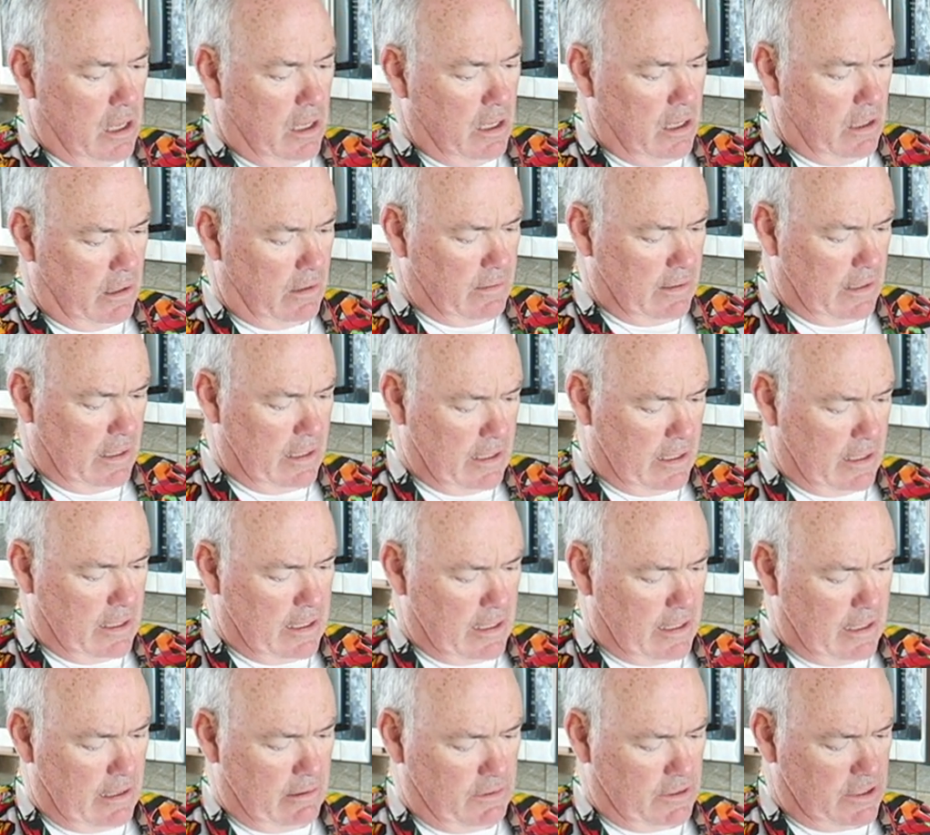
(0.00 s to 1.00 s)
yeah,
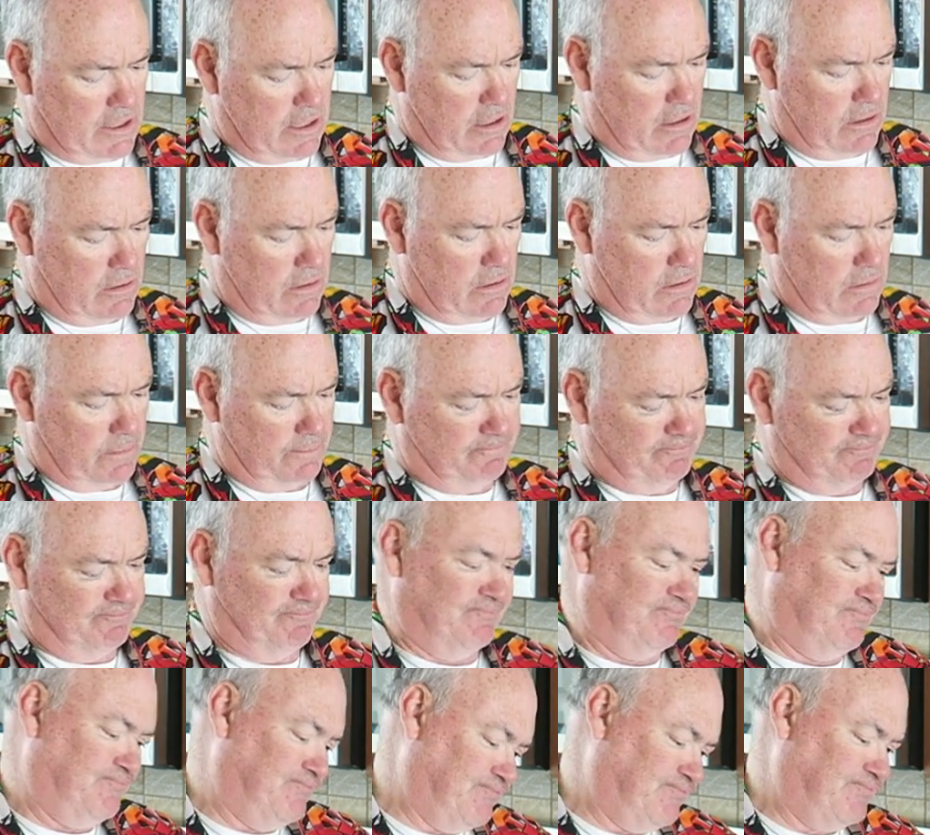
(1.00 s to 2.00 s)
and I was a little,
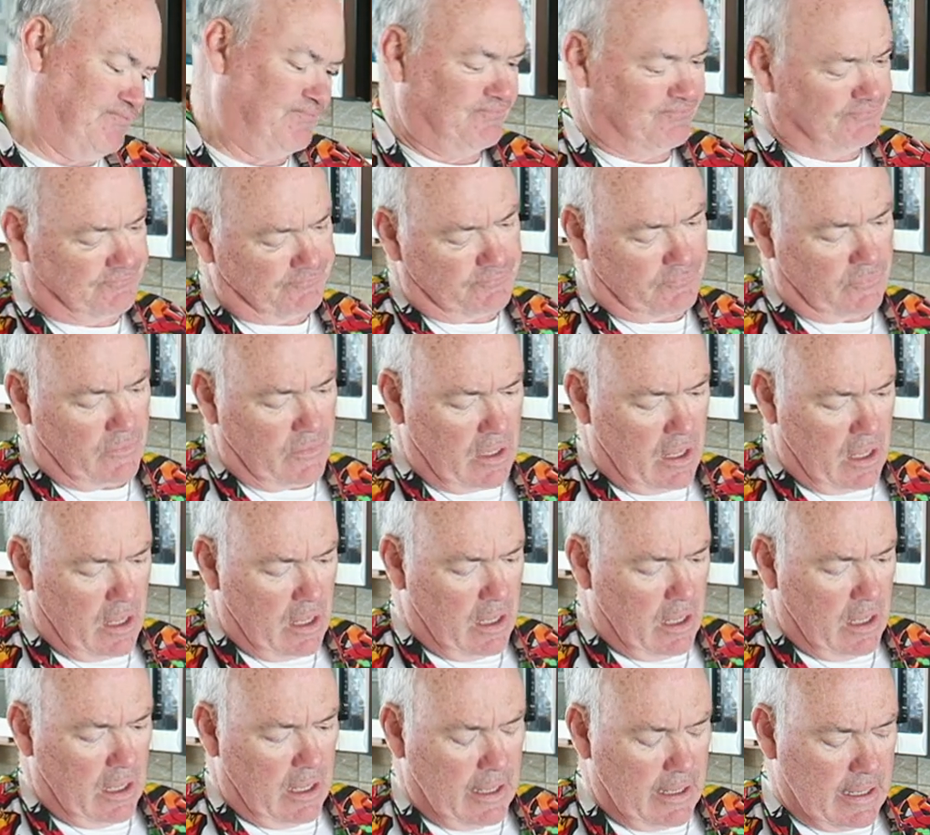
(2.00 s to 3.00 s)

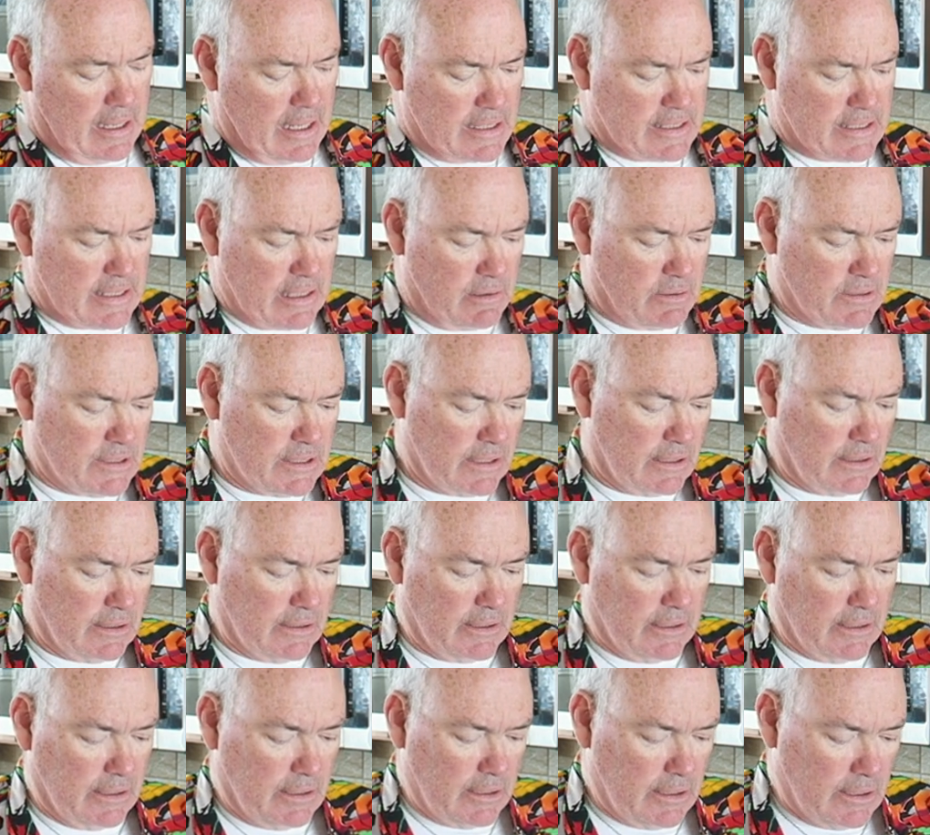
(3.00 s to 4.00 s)
I guess I was a
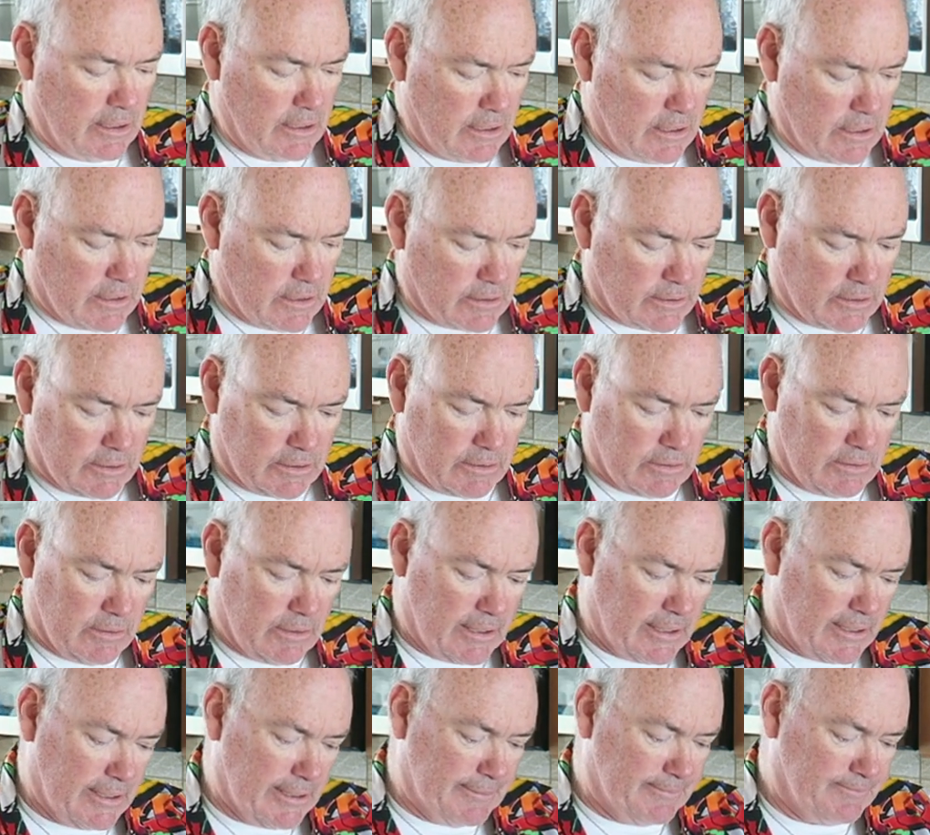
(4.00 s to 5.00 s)
little
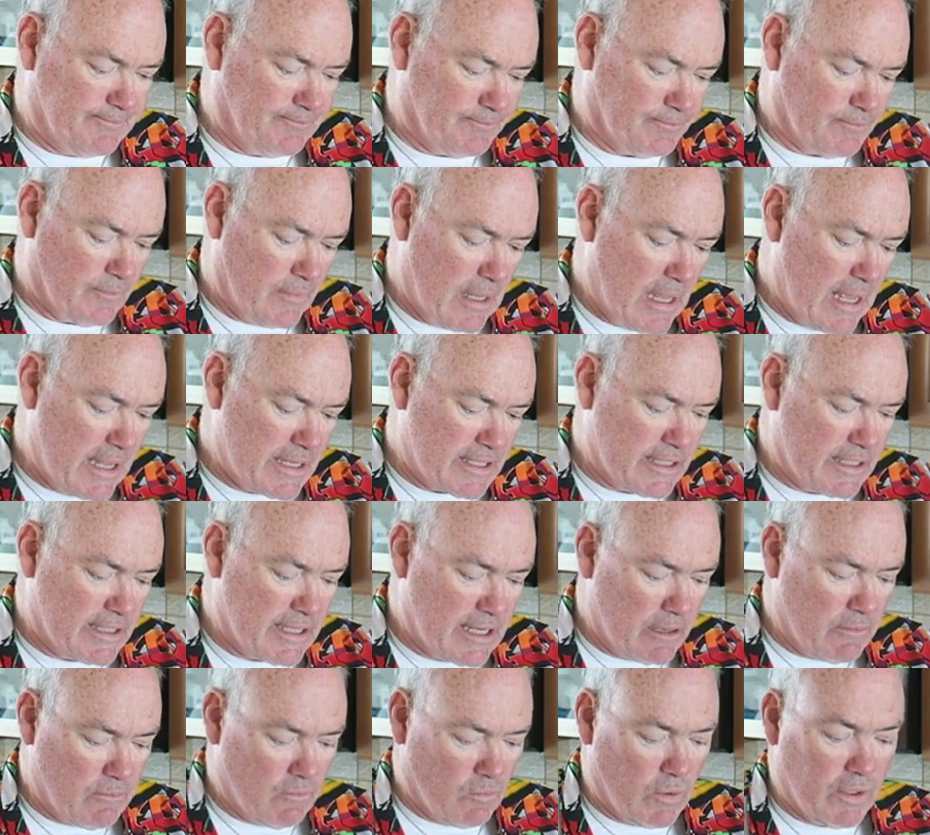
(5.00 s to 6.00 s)
uh,
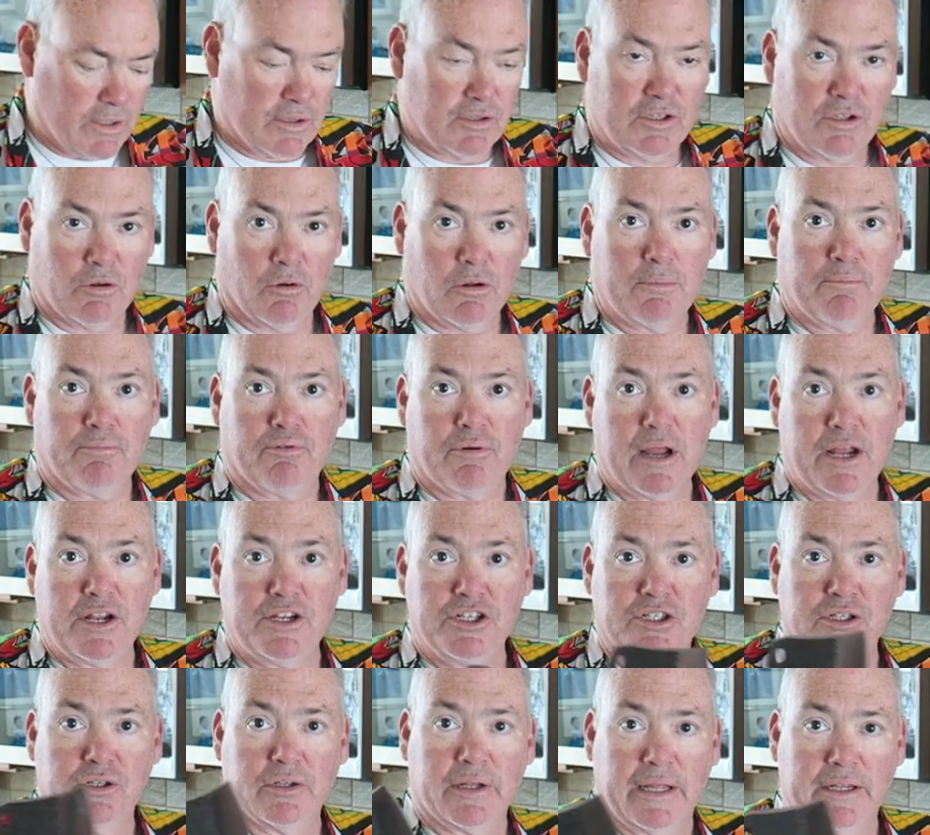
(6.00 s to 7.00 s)
hesitant when doing
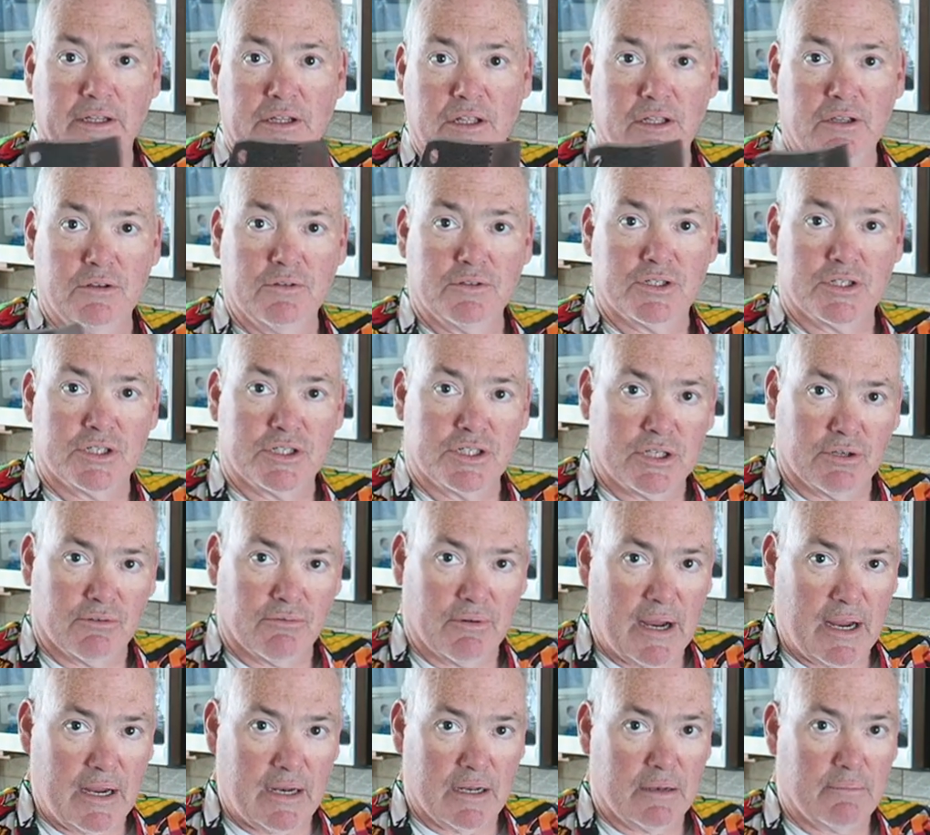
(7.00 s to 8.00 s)
bread. You like to use
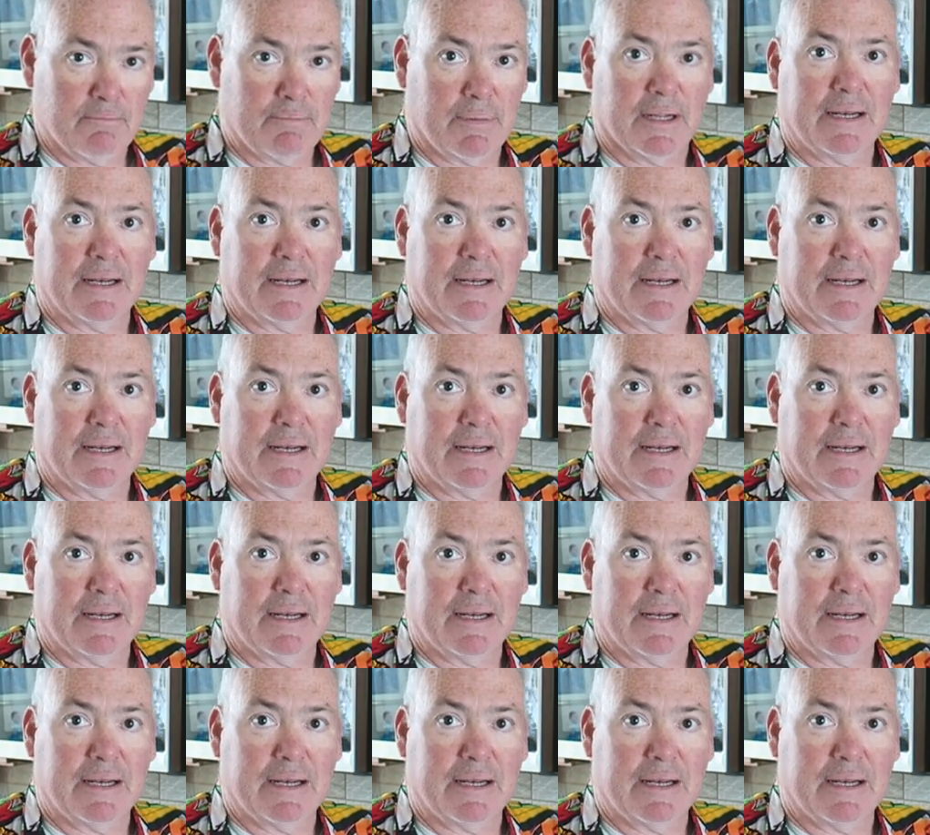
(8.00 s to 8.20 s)
serrated,